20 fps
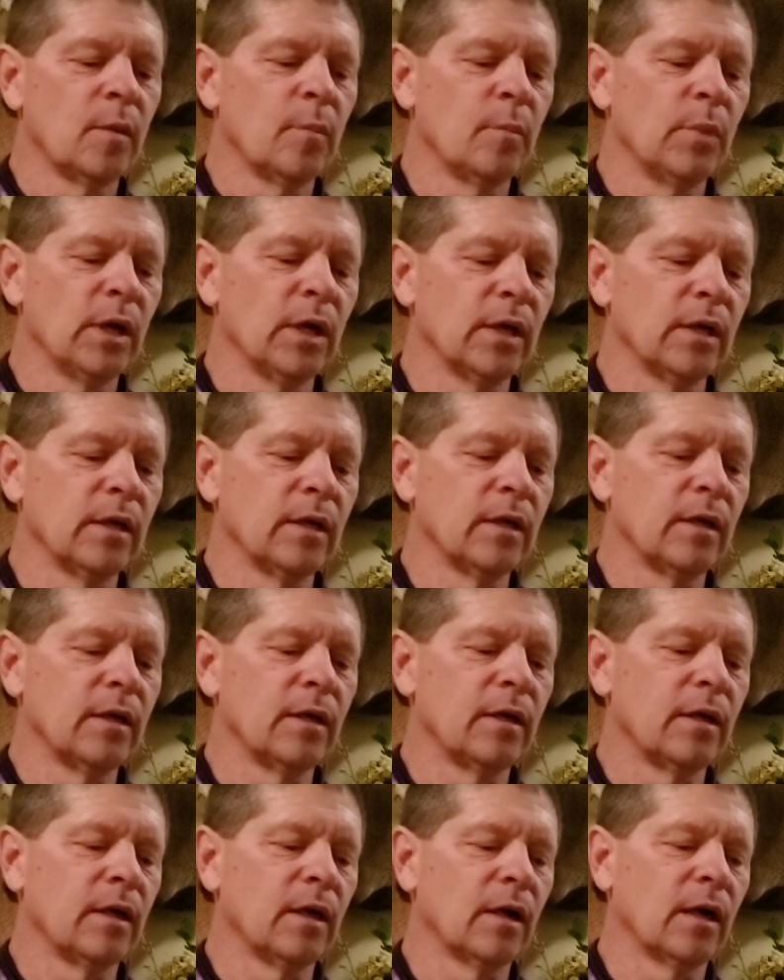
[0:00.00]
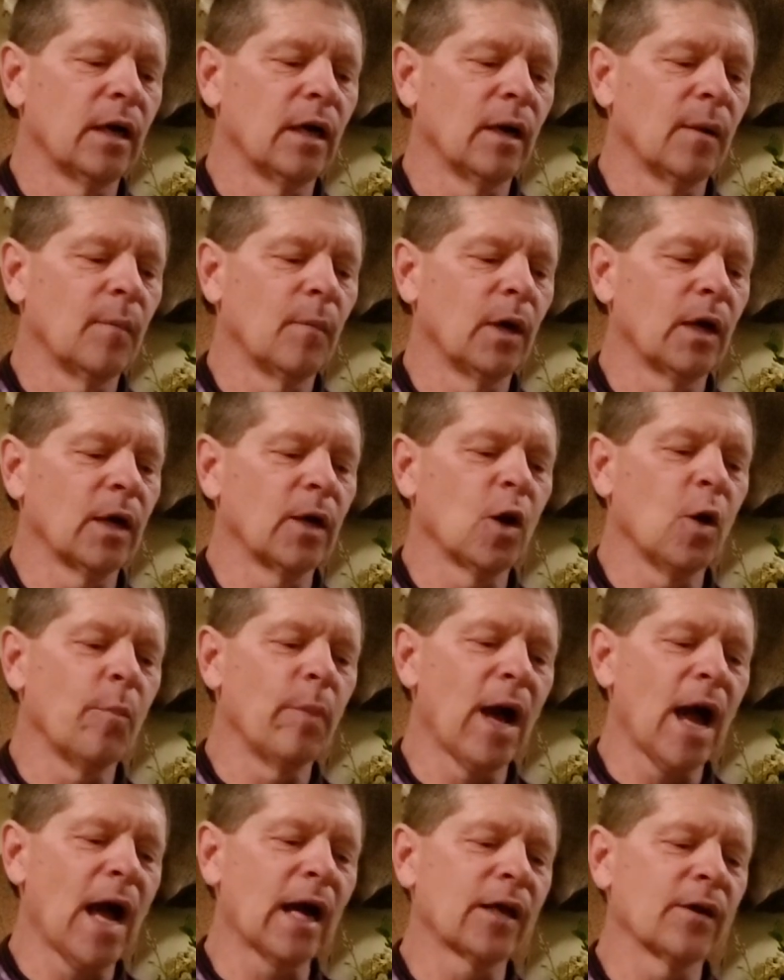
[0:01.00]
But I want to go
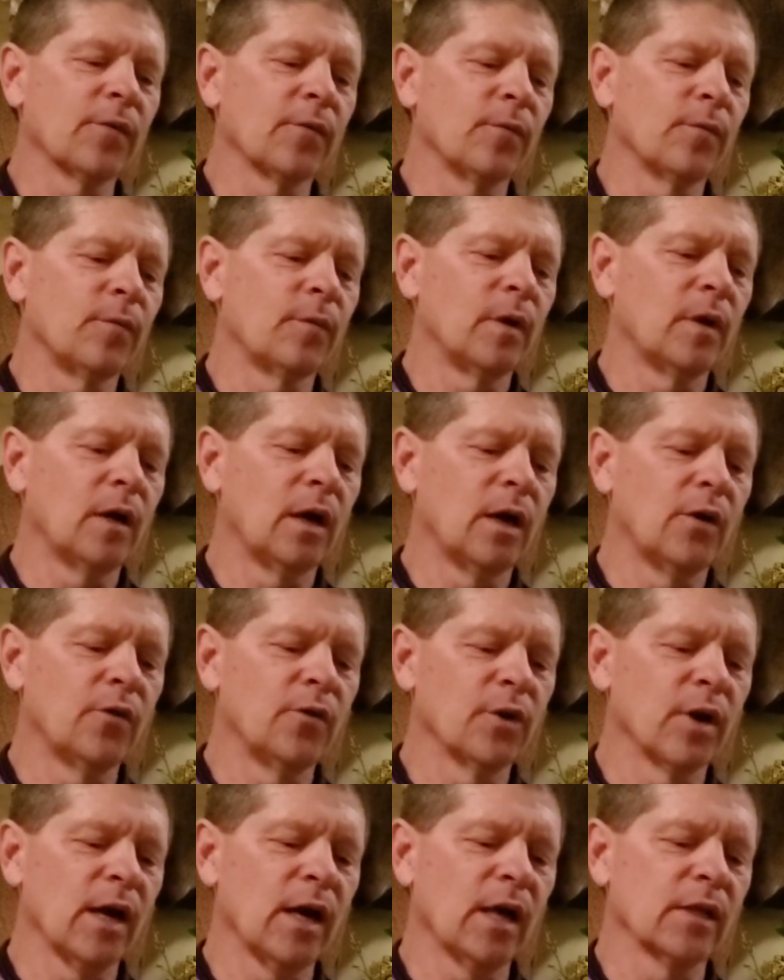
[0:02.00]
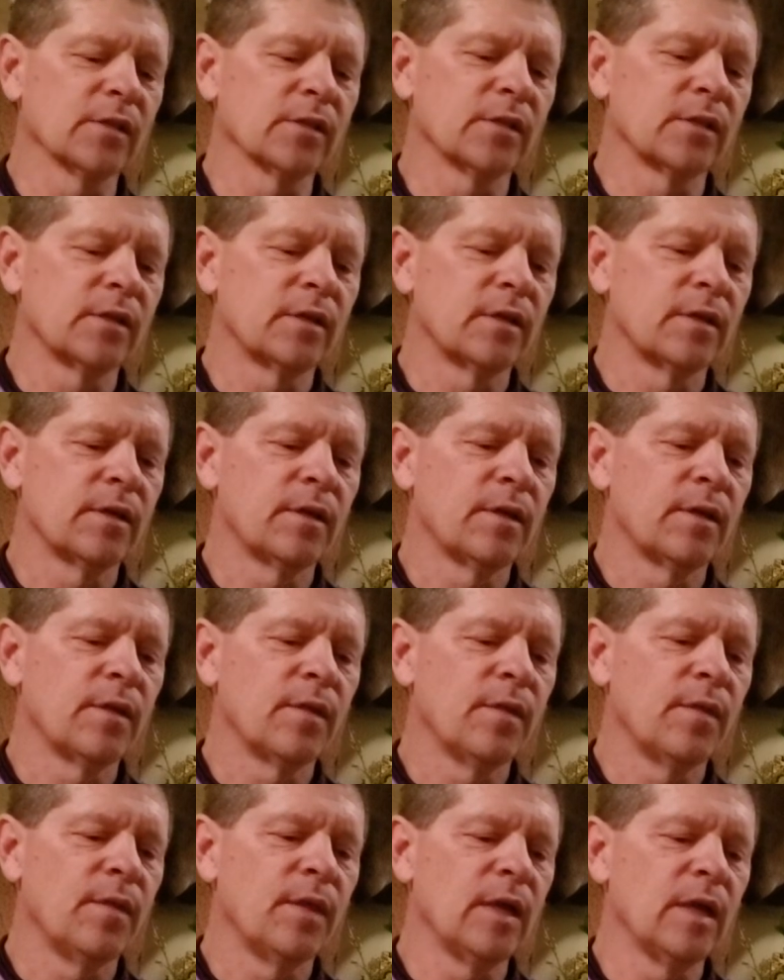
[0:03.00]
back and address
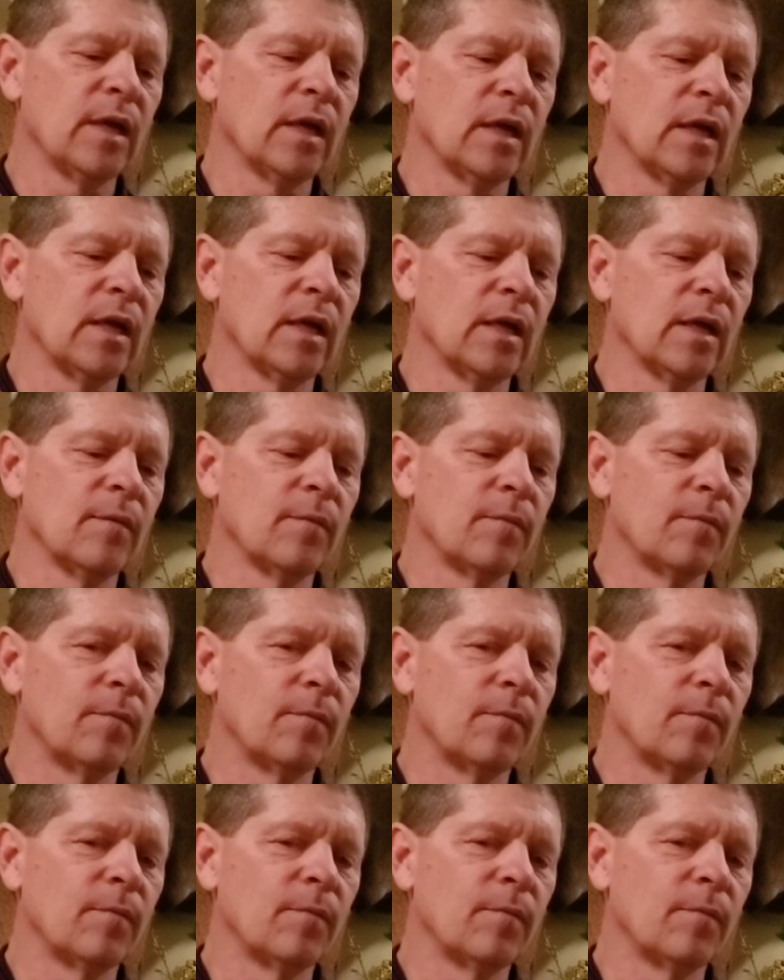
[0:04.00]
the